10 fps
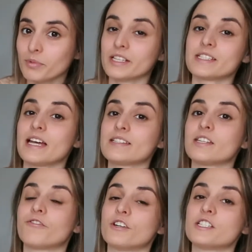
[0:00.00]
because that's
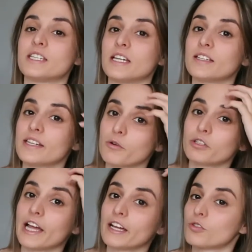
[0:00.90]
the first thing that I
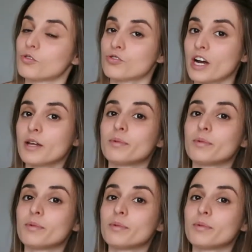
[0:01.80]
would like to dry,